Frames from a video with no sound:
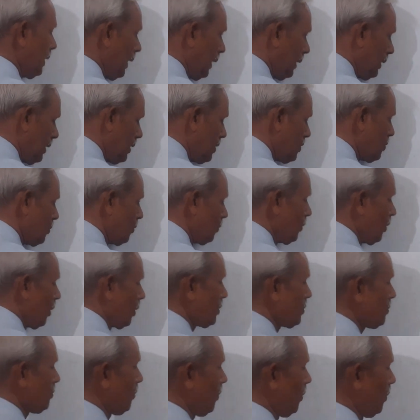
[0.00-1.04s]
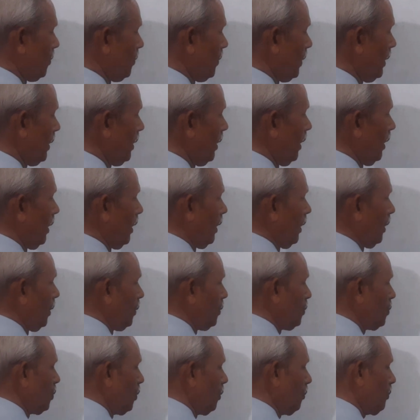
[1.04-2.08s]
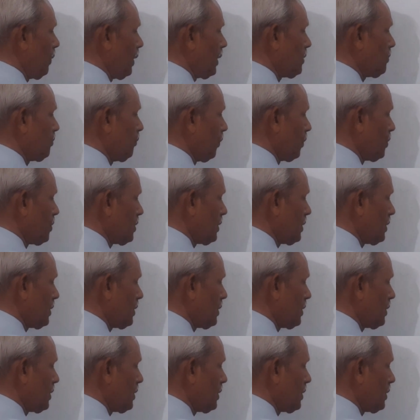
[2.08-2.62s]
Take these 2 dots forward. 2 plus 4,